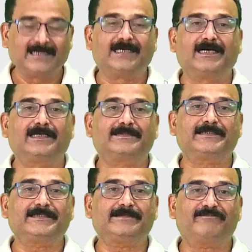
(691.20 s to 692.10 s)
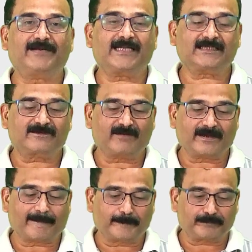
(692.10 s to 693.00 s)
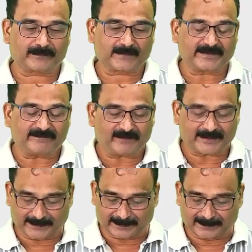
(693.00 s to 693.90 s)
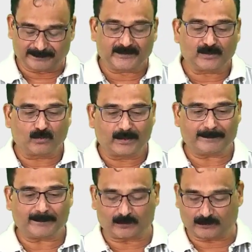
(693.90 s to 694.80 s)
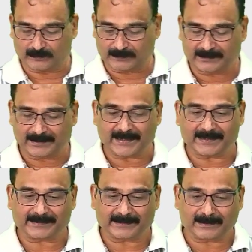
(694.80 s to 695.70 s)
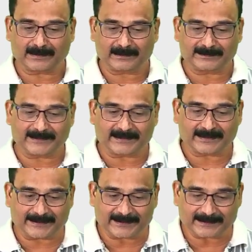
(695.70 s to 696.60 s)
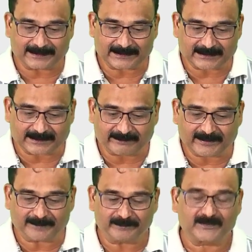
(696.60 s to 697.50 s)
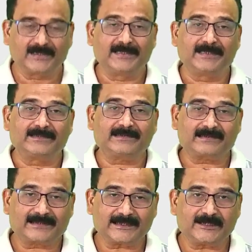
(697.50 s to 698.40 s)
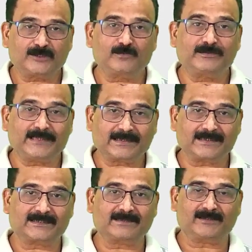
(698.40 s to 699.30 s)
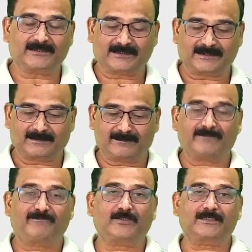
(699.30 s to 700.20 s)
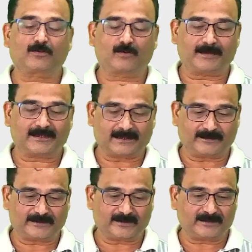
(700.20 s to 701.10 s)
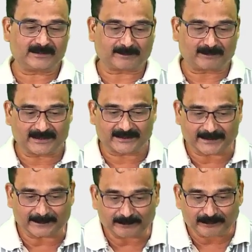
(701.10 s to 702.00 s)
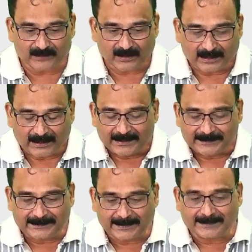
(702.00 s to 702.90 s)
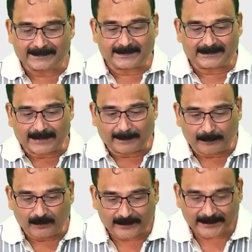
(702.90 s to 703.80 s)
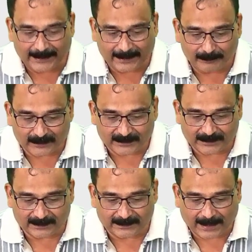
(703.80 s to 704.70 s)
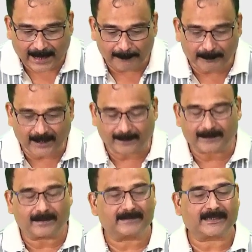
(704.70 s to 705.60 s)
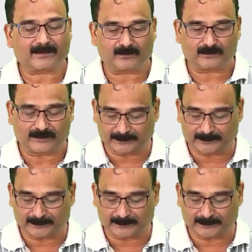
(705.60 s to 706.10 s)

the FedEx will refund the whole amount, and then again it is giving the trust to their customers for the global delivery of the supply chain. The another example you can have is Apple technology.